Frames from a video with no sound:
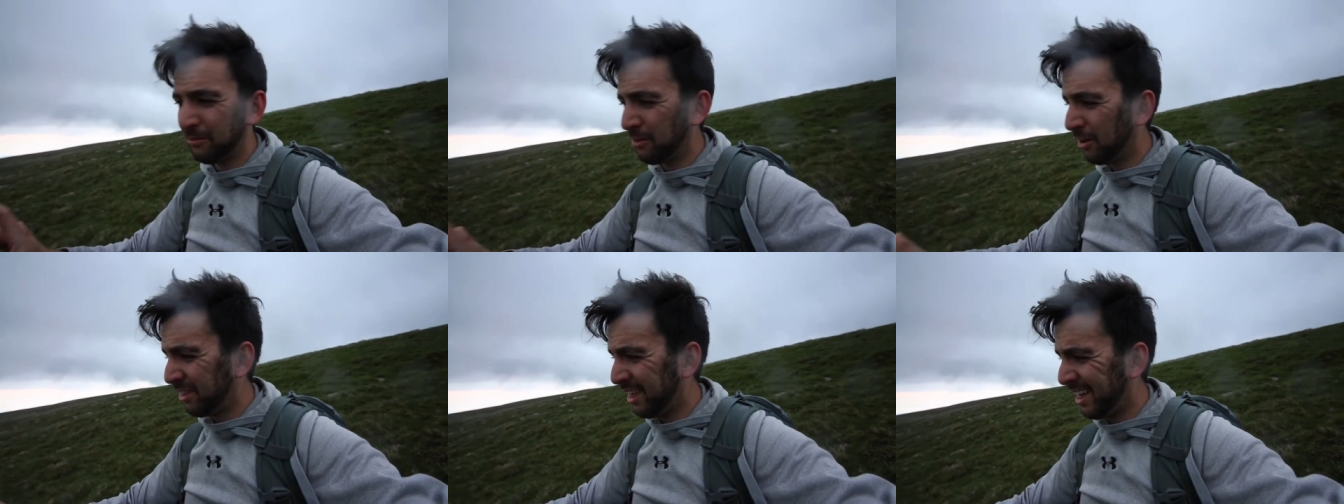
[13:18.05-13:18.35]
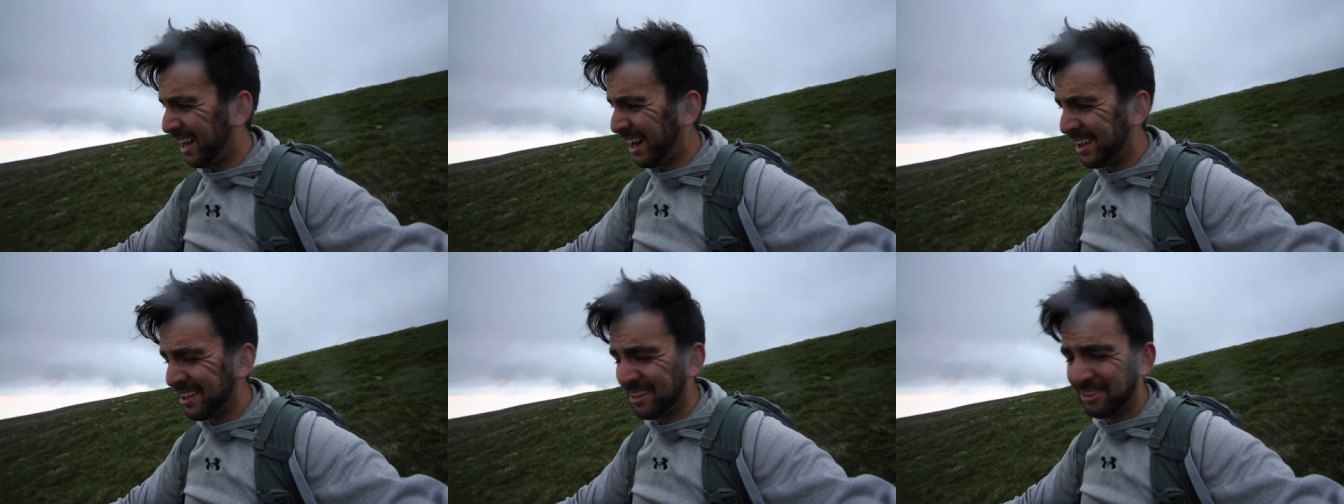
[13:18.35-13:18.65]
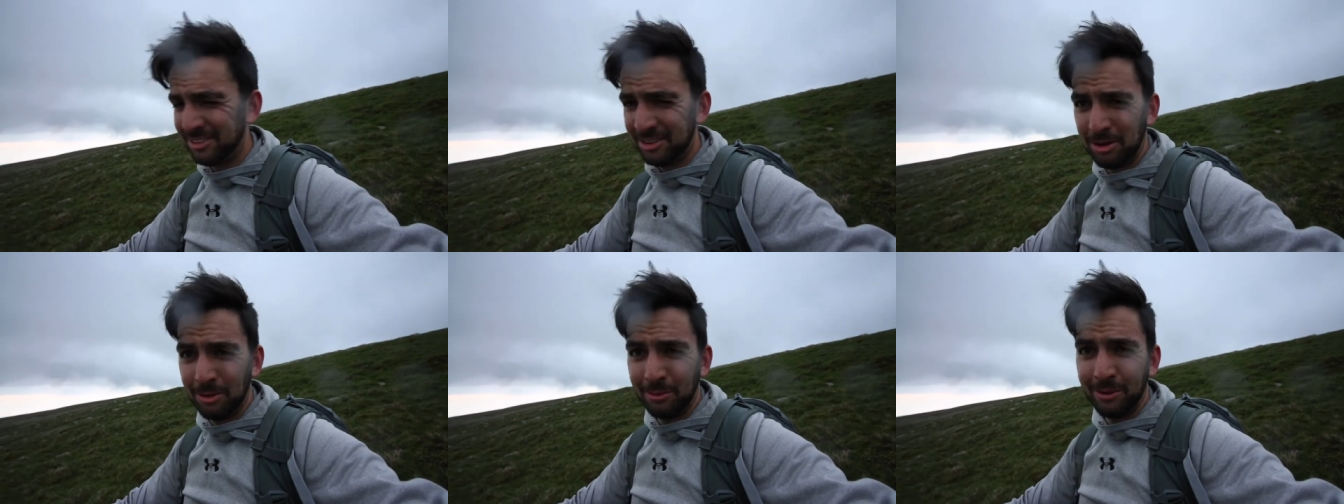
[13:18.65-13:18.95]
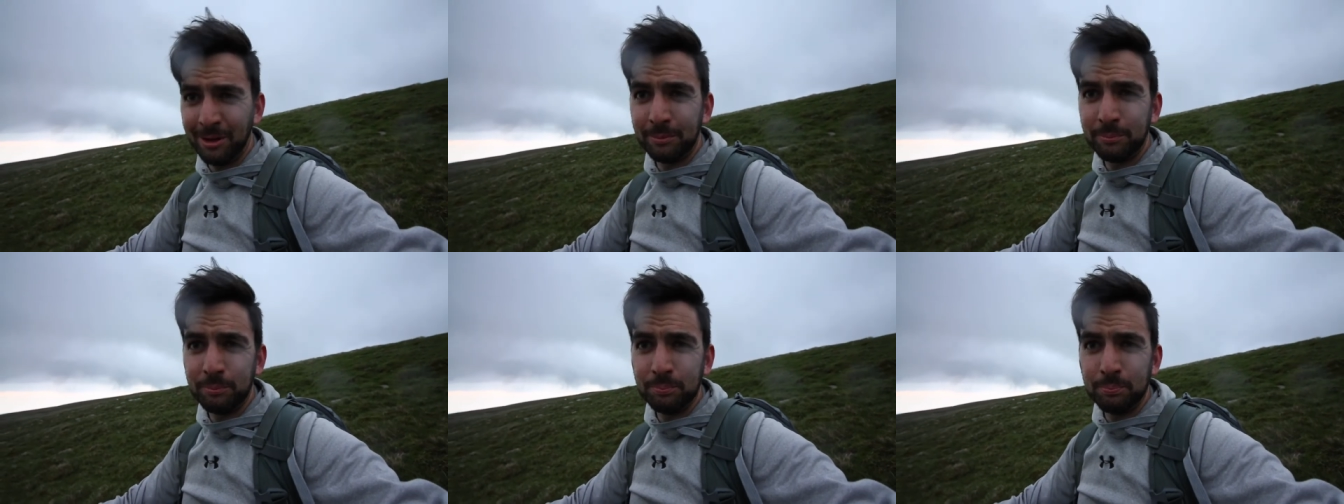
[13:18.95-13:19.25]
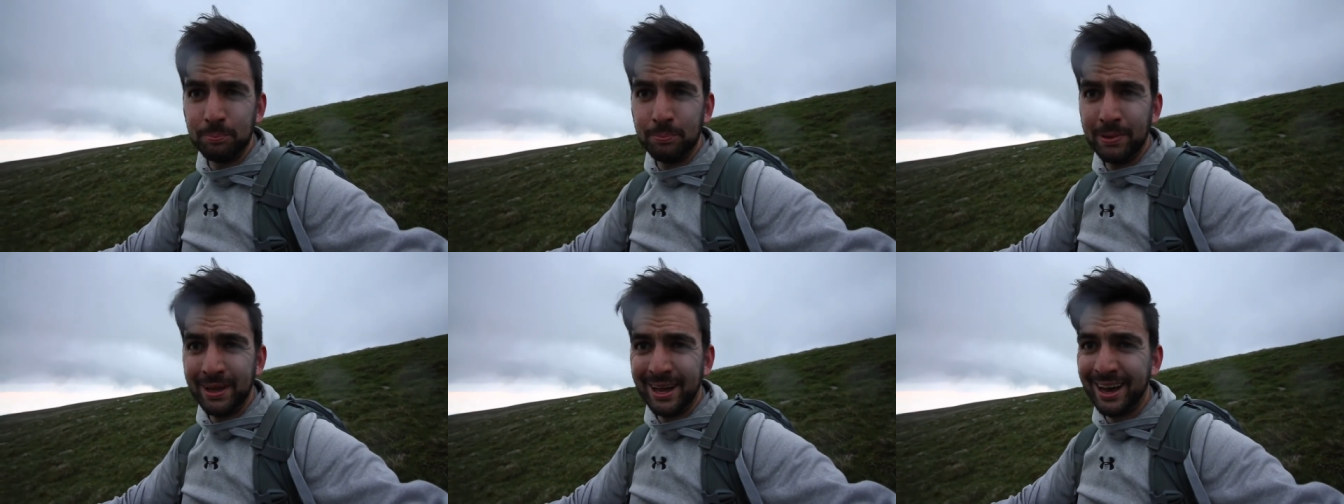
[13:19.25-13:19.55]
I've got the ISO a
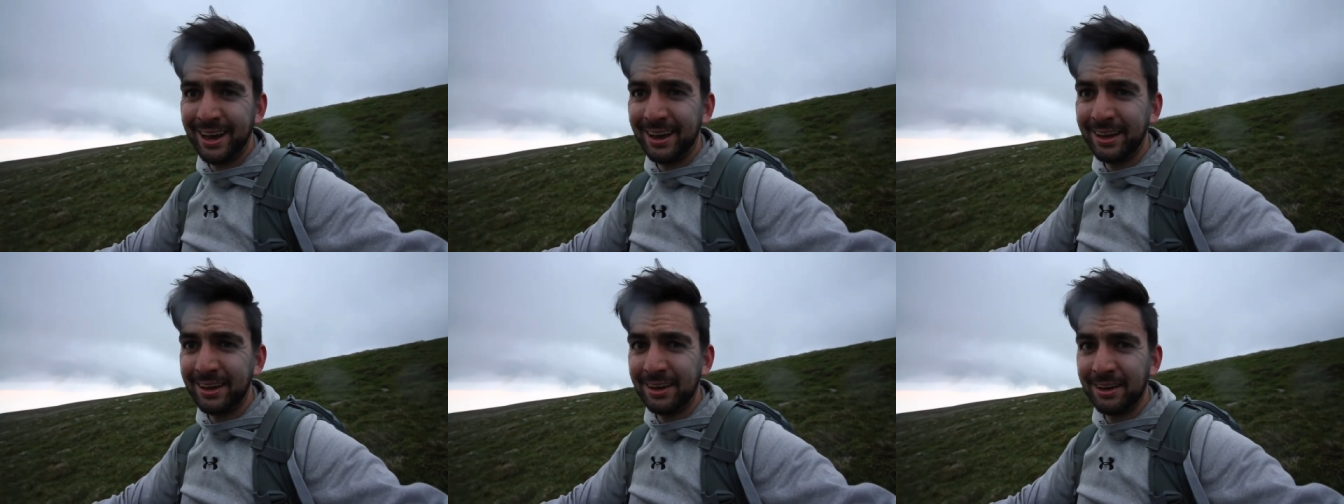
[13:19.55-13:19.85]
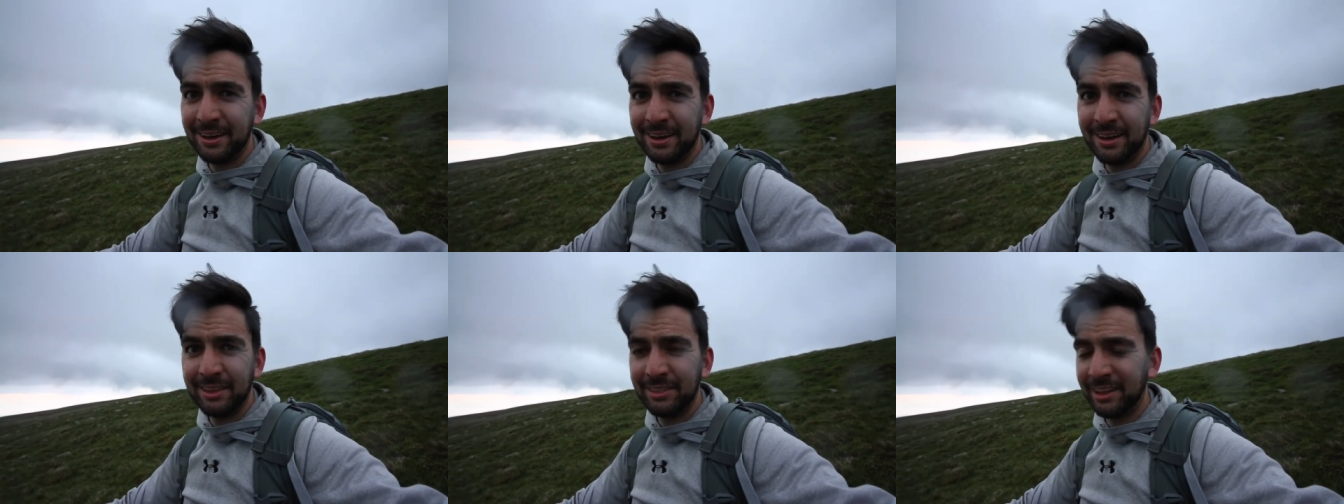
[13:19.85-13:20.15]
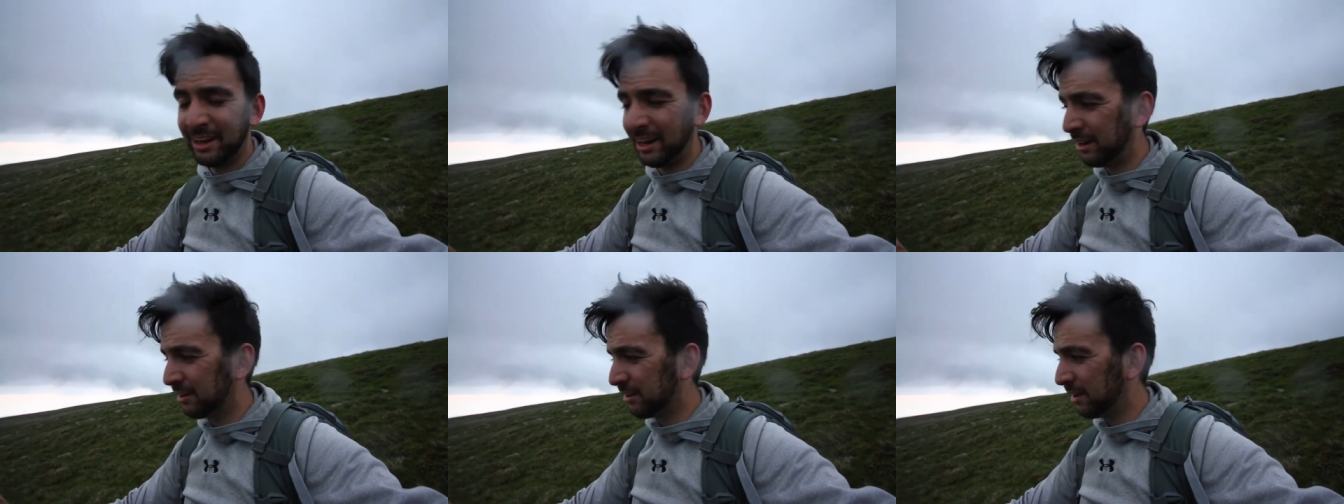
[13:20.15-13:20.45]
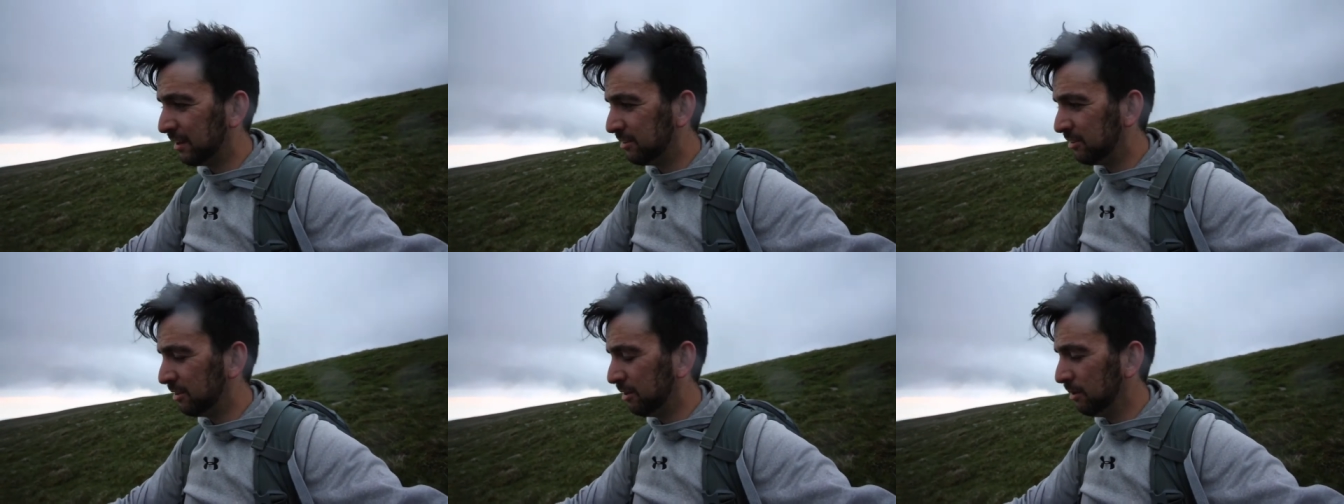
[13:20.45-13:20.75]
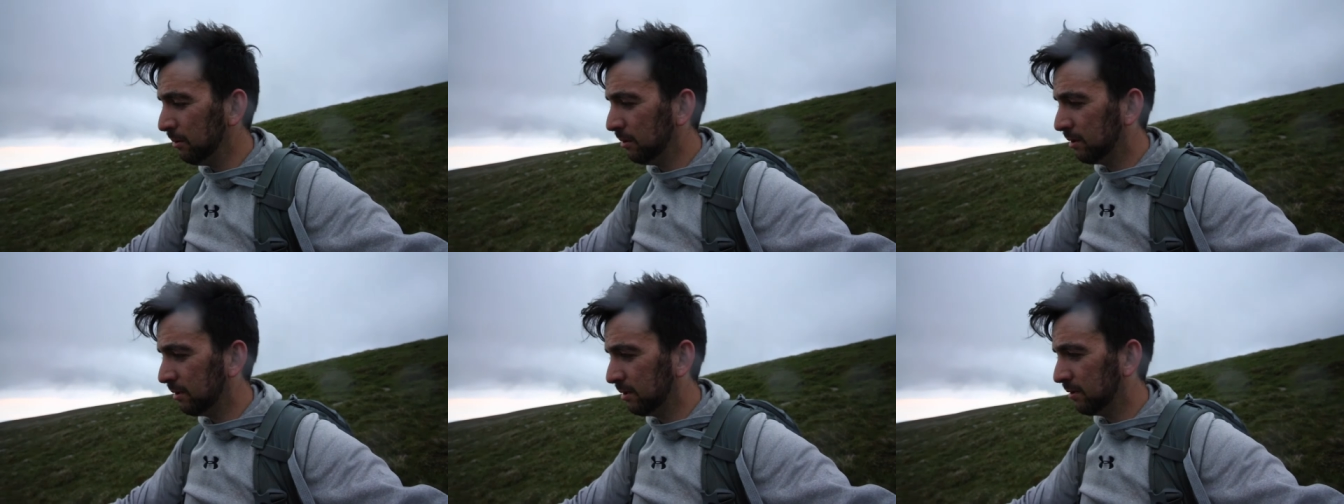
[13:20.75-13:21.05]
bit higher than I'd like
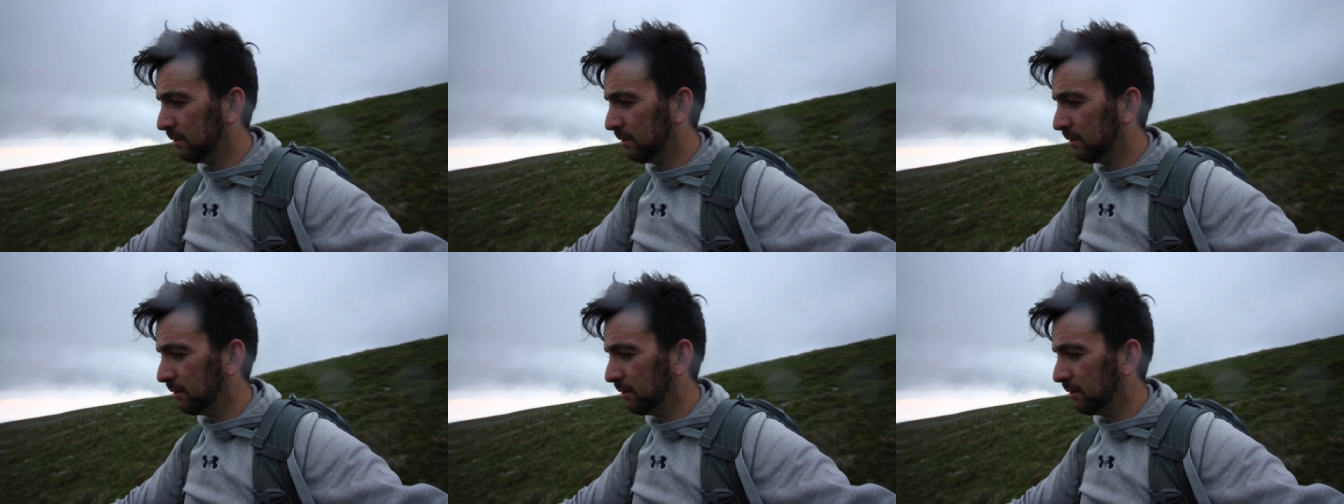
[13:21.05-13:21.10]
to,